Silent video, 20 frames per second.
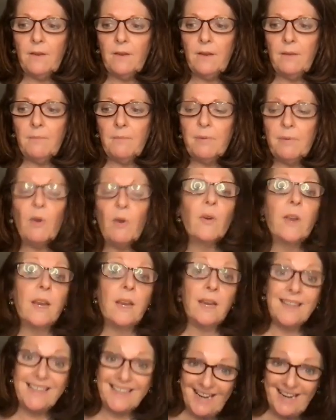
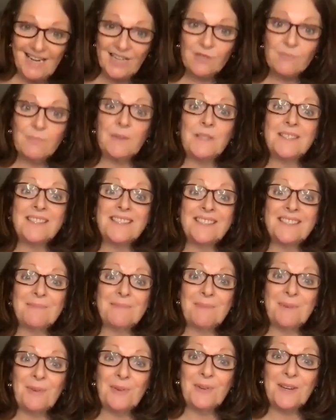employee engagement and
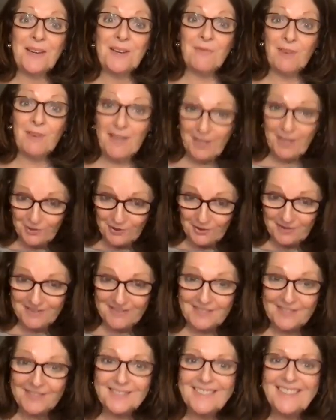employee
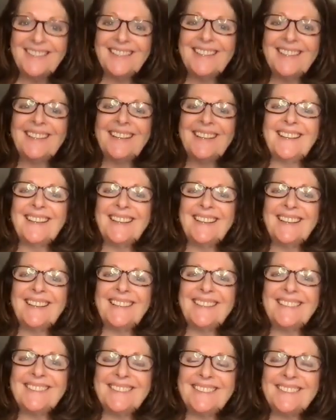relations,
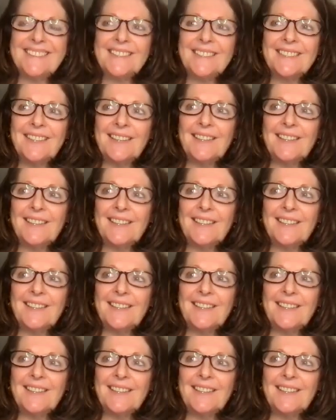and